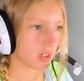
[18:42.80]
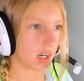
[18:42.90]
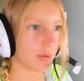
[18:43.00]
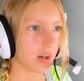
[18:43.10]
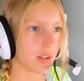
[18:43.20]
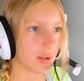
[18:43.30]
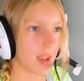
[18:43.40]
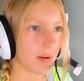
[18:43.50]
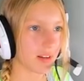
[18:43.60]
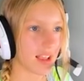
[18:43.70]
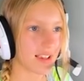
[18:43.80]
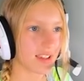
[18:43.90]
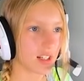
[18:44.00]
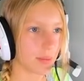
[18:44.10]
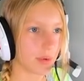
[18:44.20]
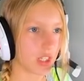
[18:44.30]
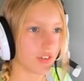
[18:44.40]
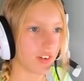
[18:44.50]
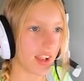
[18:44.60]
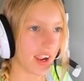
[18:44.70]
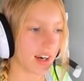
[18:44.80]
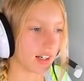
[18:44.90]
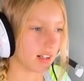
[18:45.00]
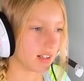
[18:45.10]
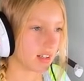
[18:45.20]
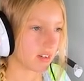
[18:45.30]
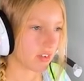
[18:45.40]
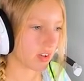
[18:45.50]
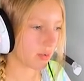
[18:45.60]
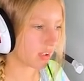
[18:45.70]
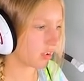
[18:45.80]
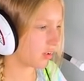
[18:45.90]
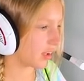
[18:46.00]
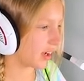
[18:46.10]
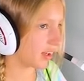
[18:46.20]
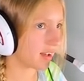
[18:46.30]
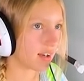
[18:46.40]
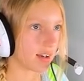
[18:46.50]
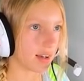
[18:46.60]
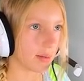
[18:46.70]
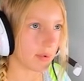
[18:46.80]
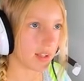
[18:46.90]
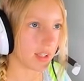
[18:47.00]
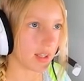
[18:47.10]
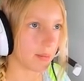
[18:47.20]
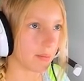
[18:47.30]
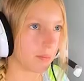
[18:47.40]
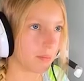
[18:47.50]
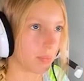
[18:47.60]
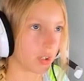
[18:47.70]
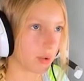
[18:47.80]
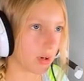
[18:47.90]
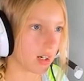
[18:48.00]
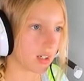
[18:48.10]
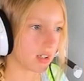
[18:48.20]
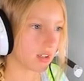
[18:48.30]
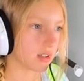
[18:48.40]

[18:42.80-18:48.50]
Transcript: I want to be able to see your beautiful hair. So we can do that. Um, and then pretty wear.